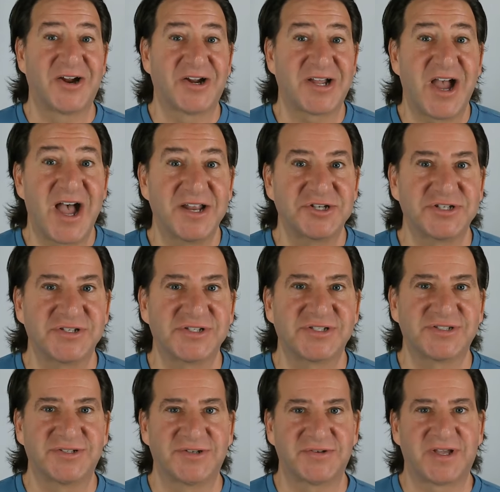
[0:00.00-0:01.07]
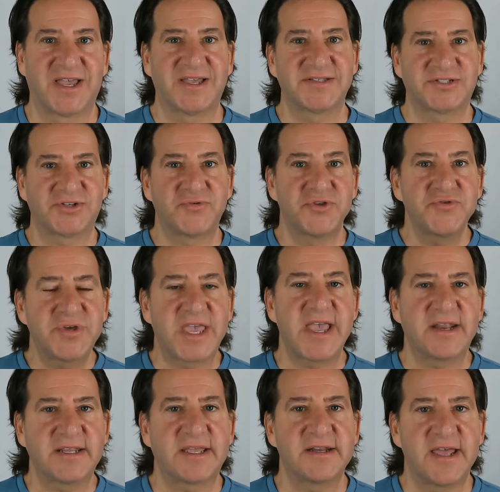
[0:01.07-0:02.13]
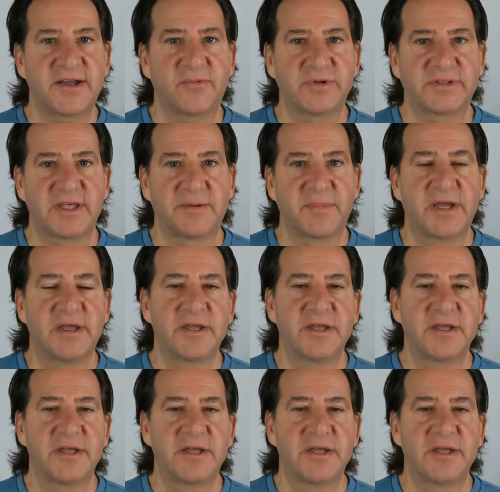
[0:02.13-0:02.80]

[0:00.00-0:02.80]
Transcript: conscious, okay? So you can connect with them.